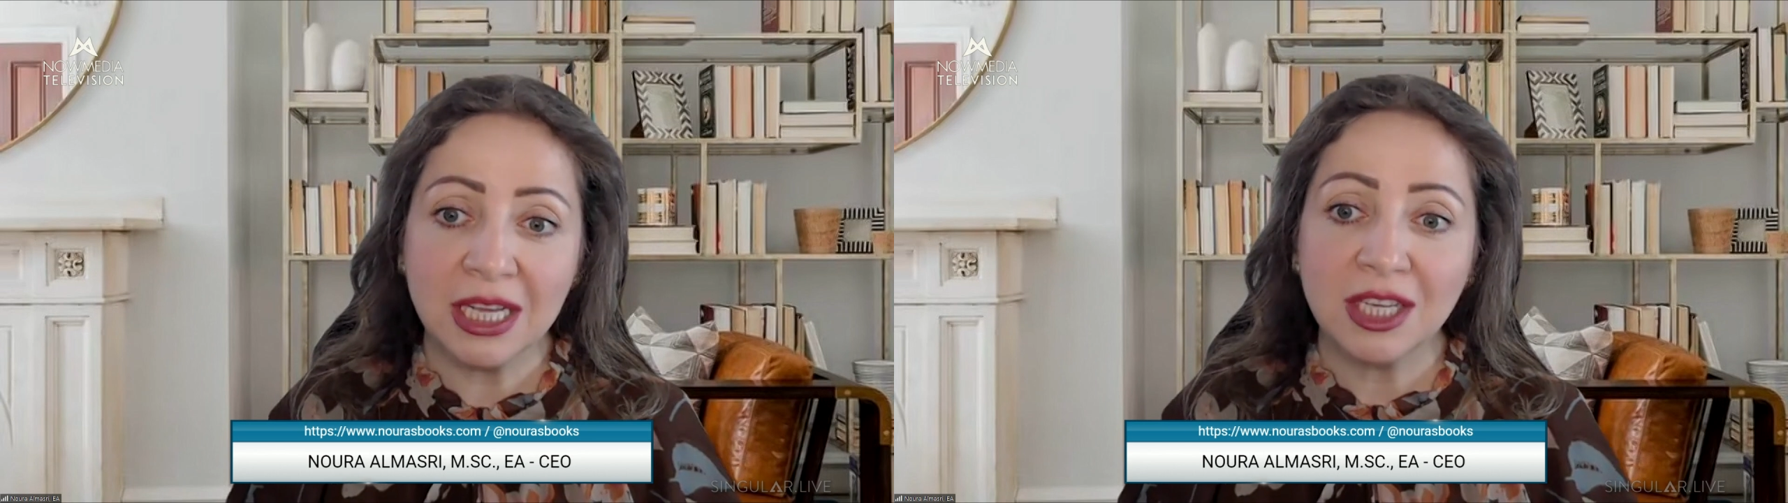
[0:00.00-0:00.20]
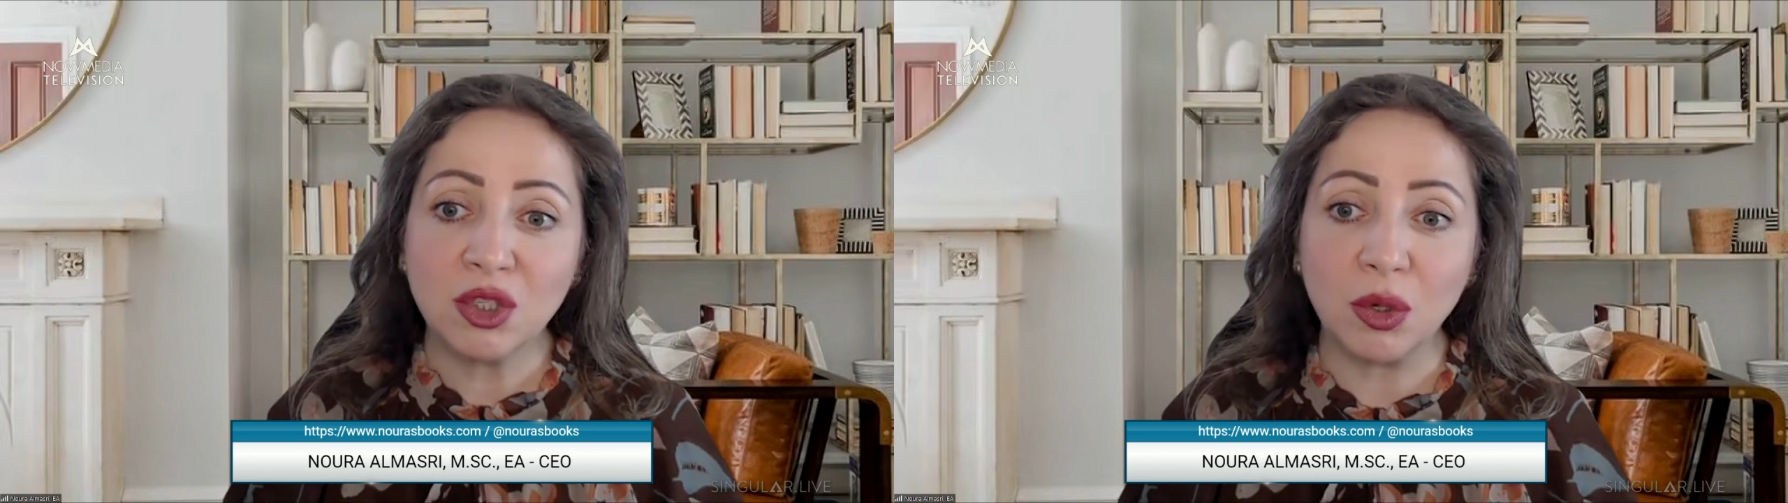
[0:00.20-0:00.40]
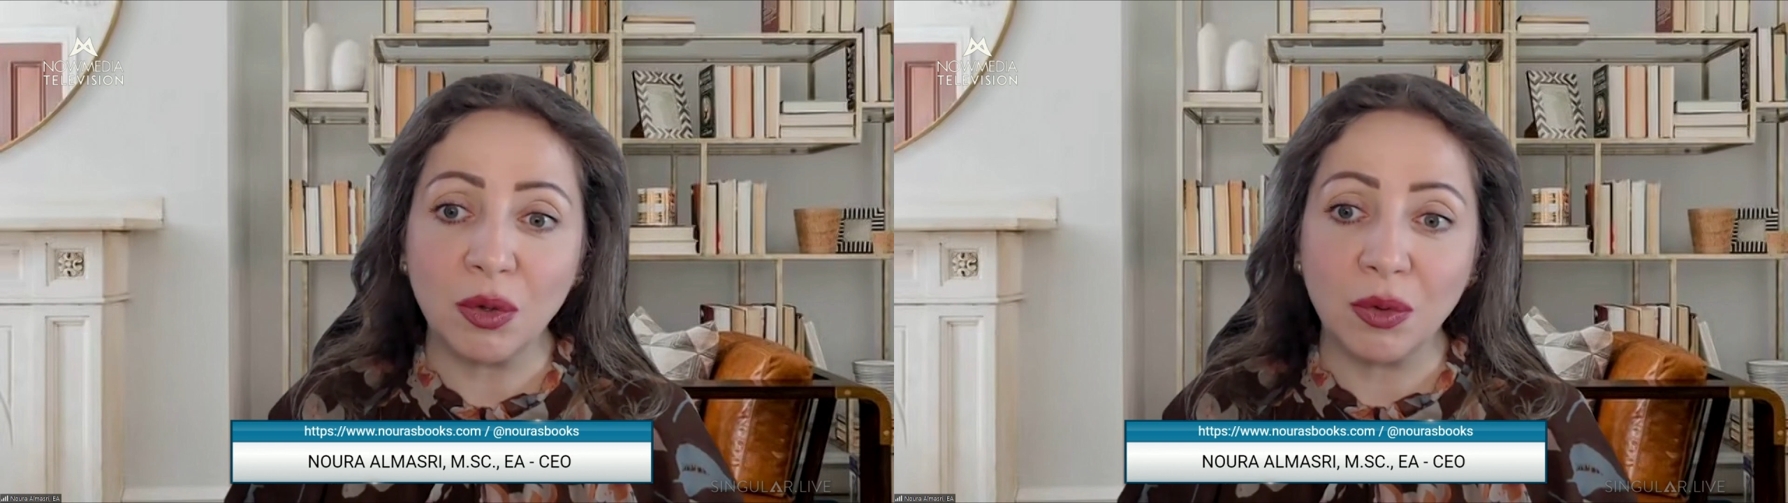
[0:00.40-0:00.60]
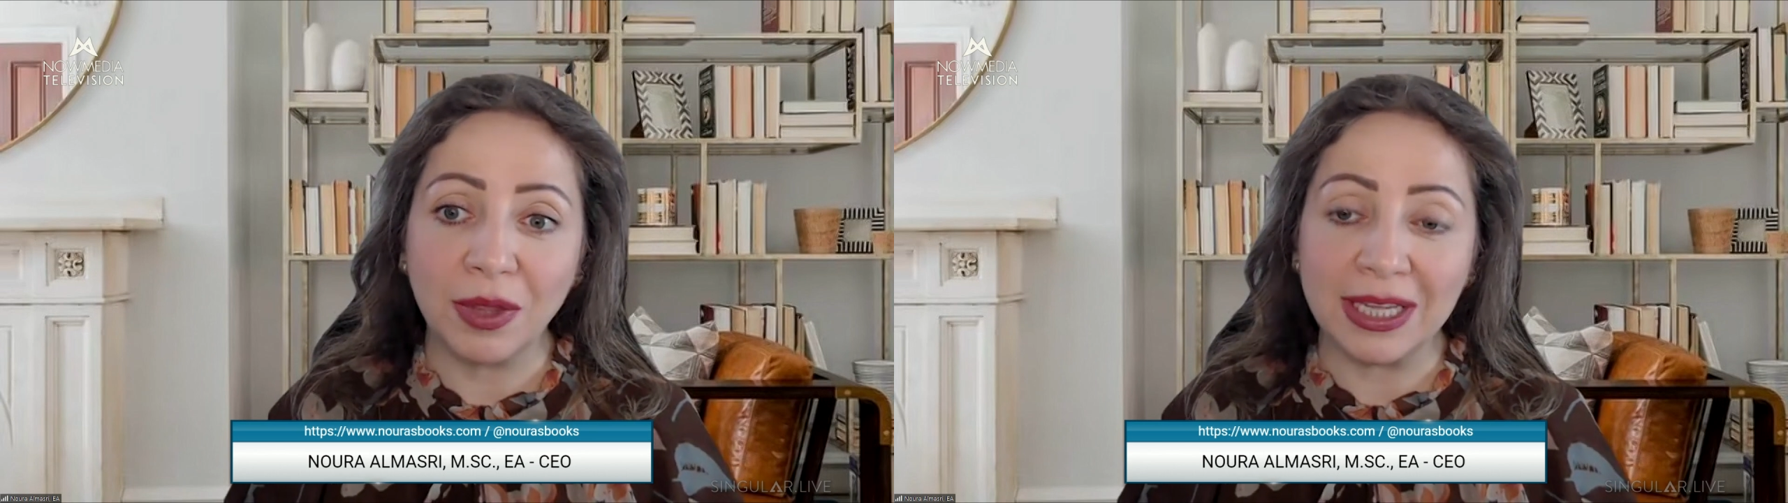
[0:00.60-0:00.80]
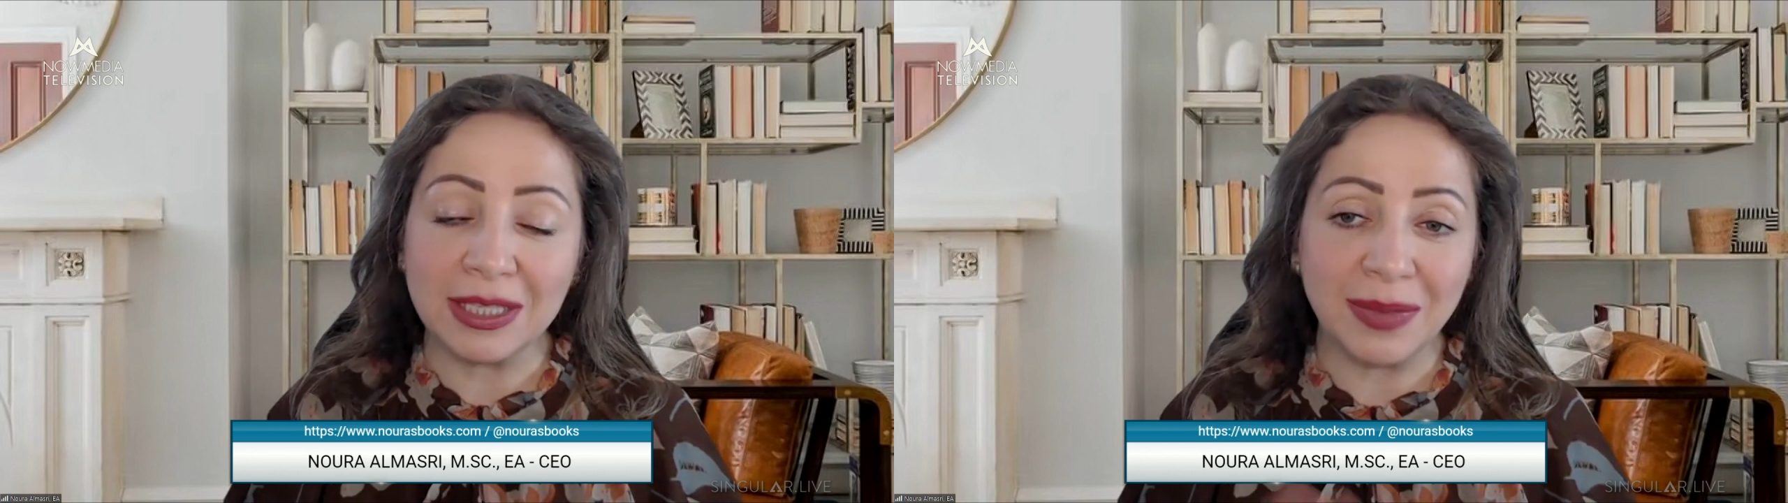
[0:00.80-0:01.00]
So
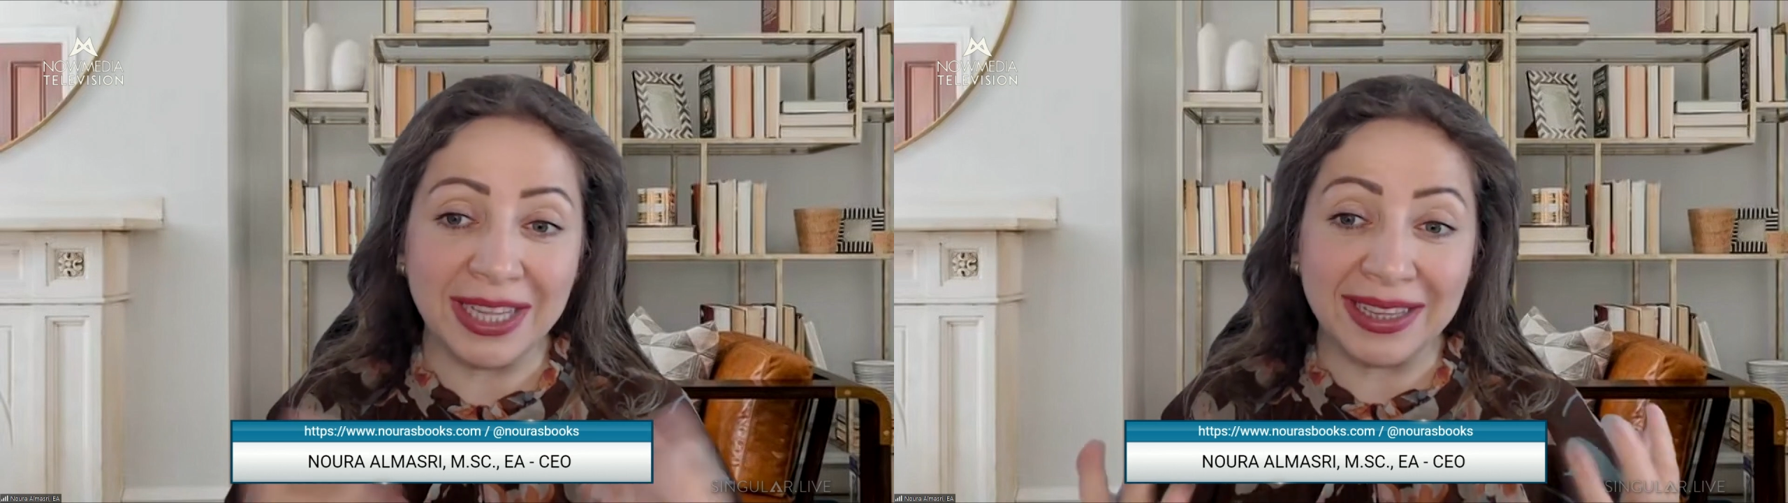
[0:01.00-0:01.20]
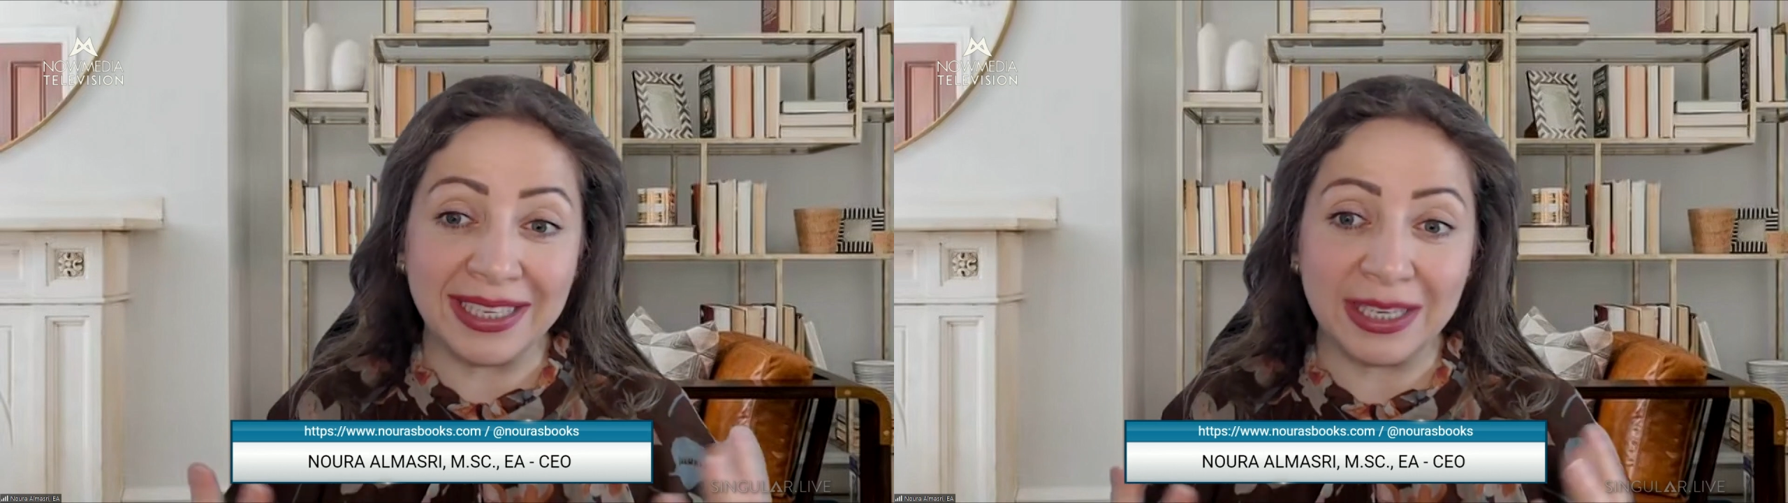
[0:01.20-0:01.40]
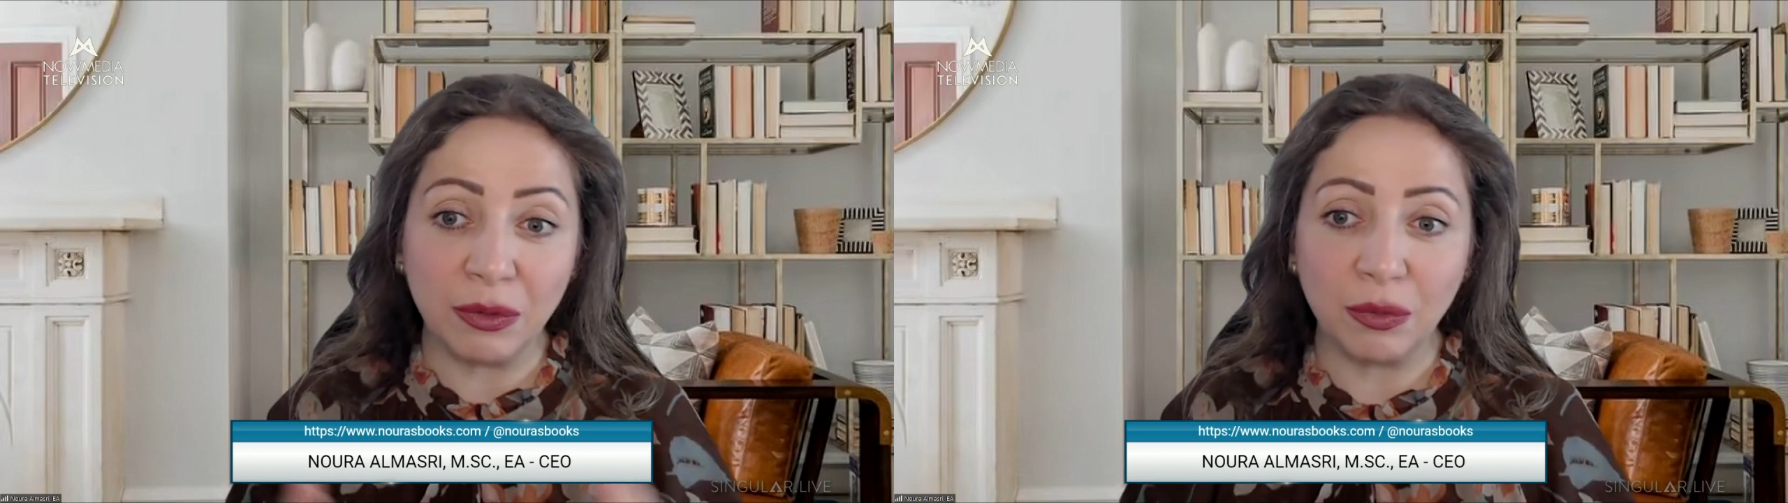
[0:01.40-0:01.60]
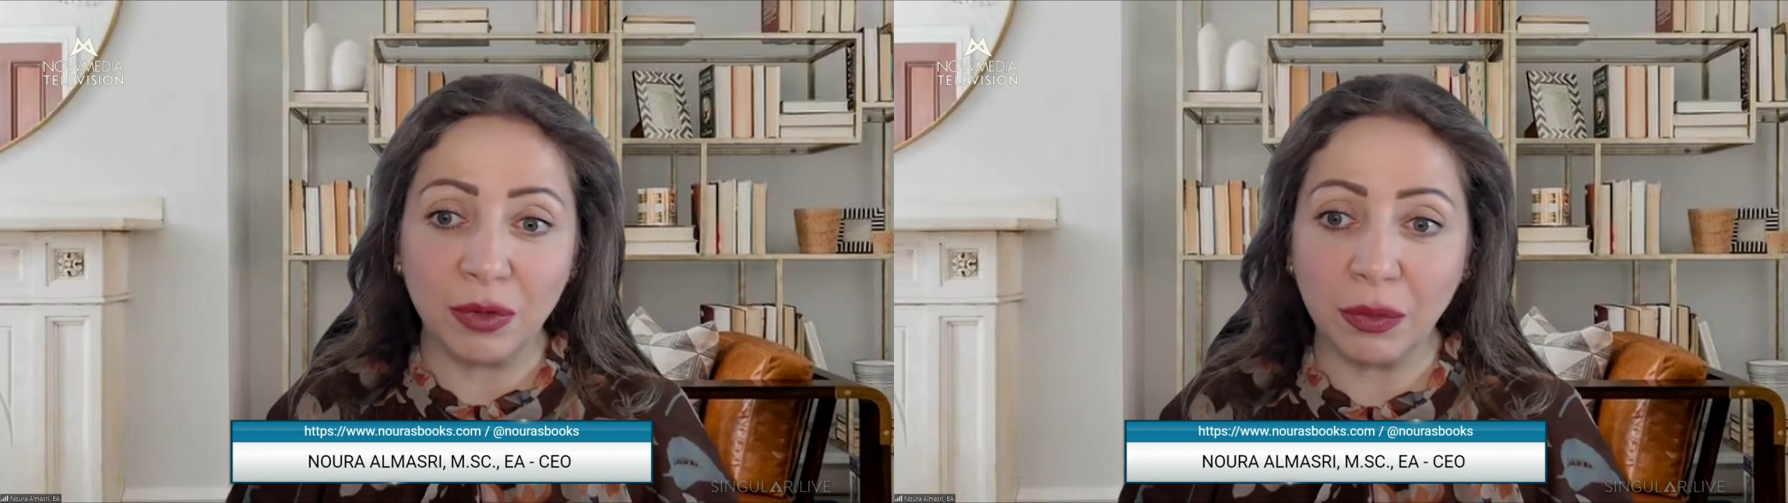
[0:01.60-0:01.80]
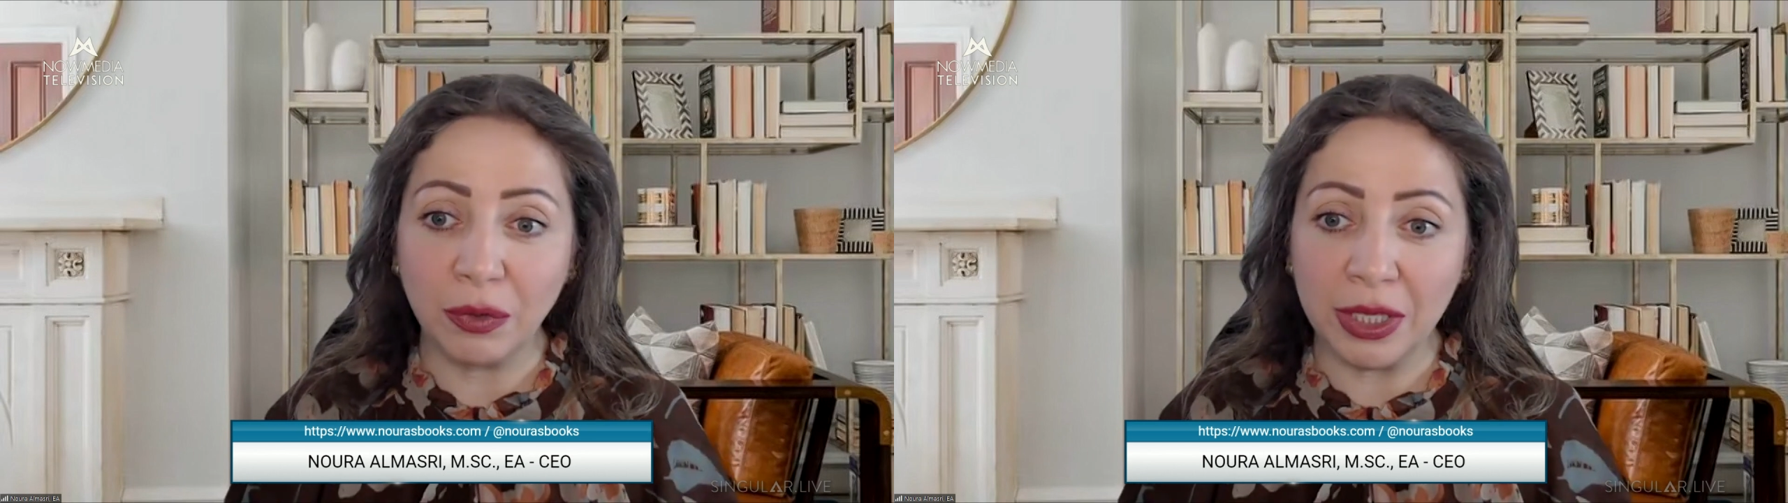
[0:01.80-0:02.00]
that's mainly
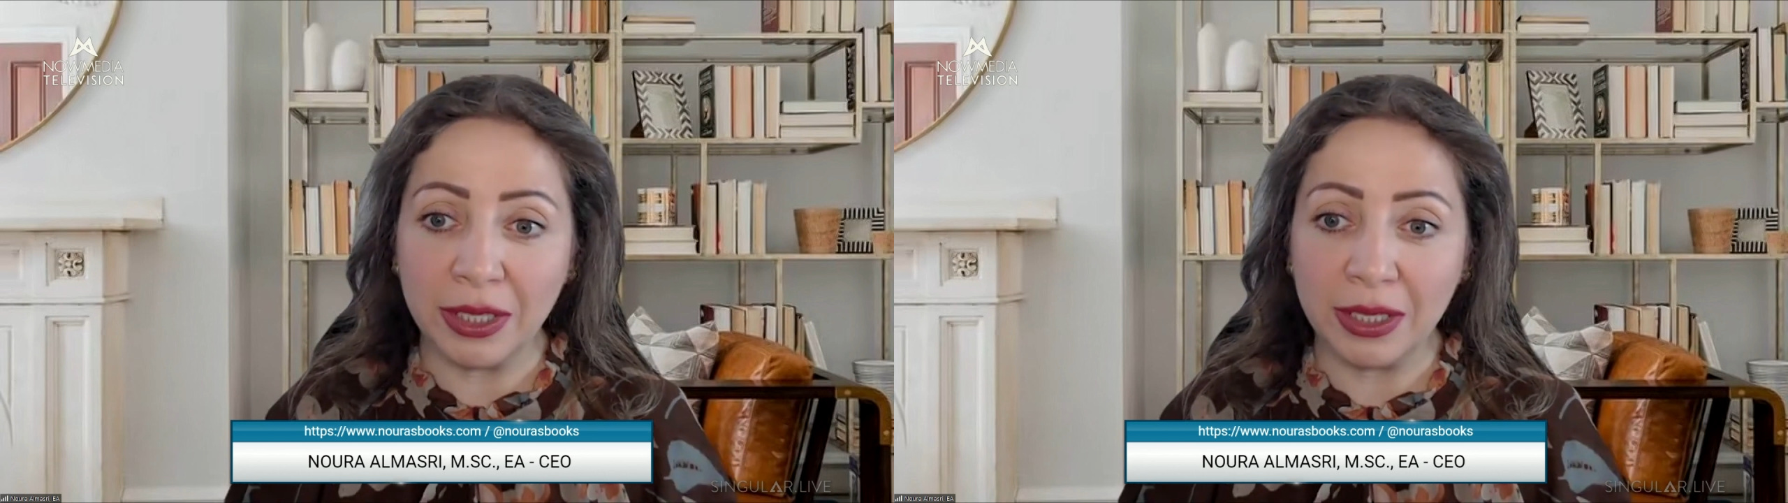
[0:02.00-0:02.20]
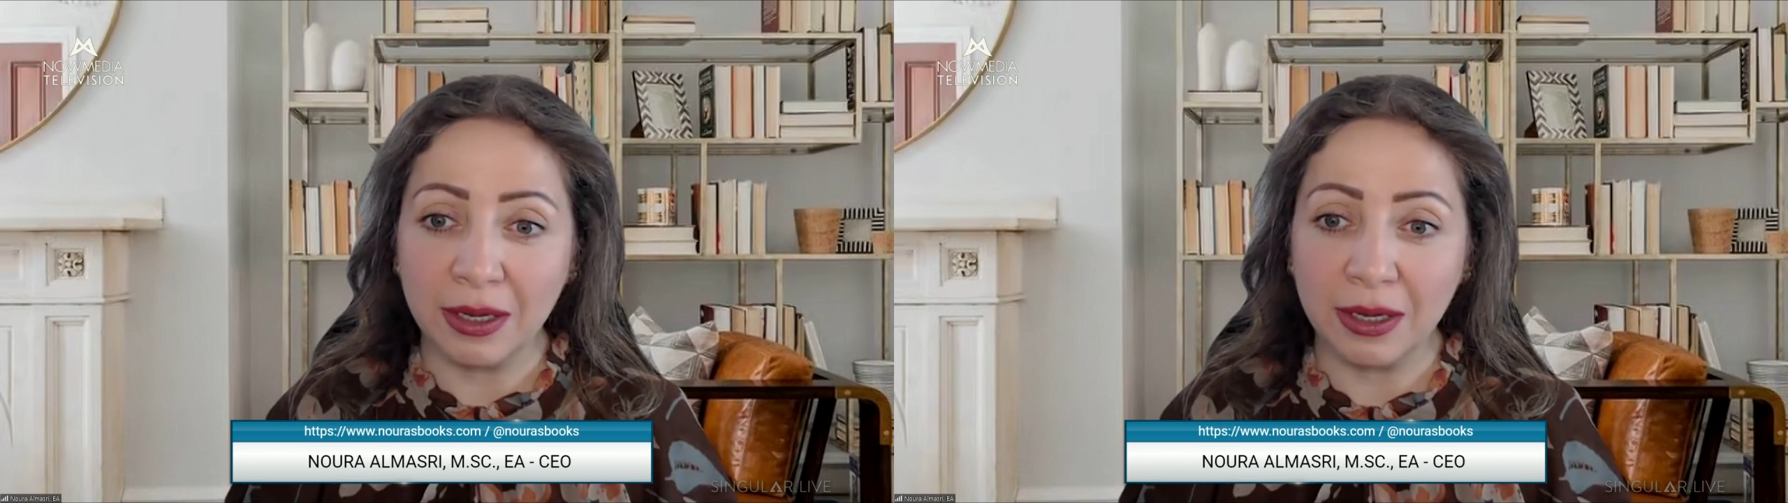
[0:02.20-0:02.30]
what we